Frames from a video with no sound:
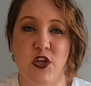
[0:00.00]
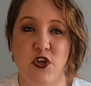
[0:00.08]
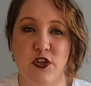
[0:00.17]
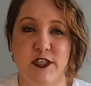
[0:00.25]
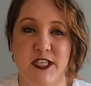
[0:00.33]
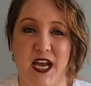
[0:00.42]

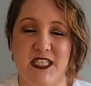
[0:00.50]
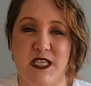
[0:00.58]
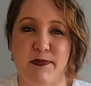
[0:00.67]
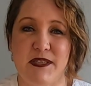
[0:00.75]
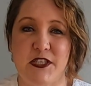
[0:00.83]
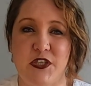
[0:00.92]
use
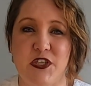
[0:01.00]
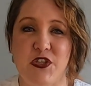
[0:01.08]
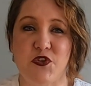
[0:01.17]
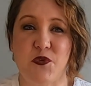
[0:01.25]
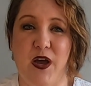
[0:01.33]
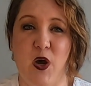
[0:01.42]

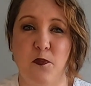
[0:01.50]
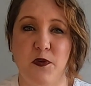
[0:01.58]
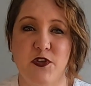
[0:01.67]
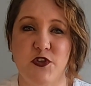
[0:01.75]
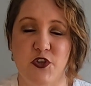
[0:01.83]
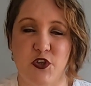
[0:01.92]
ChatGPT to
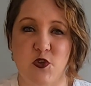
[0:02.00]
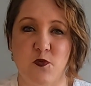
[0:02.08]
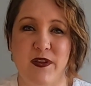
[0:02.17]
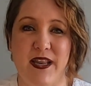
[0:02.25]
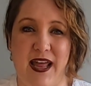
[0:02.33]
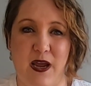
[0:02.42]
help your
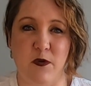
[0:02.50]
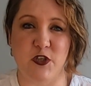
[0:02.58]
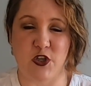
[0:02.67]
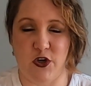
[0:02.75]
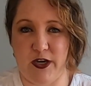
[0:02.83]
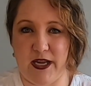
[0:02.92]
students with
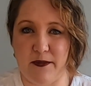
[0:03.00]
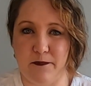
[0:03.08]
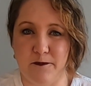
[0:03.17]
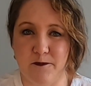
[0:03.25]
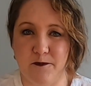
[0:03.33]
language learning.